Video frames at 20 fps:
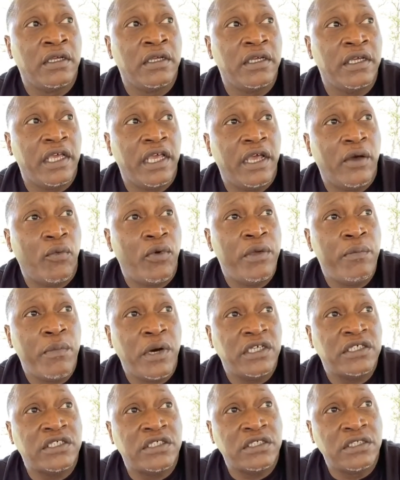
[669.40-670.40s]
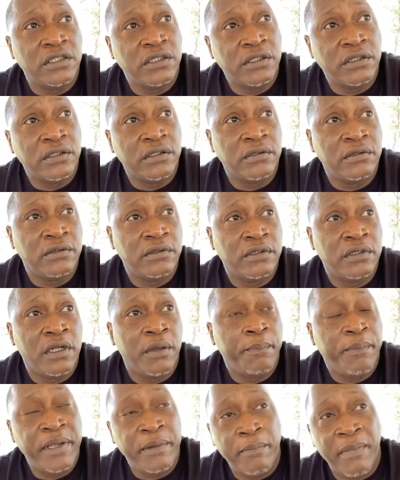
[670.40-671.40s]
And we must
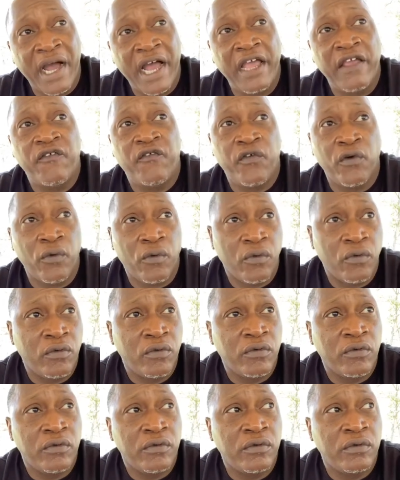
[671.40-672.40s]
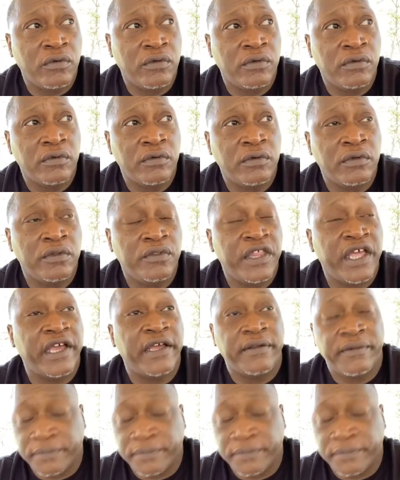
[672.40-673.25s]
be mindful that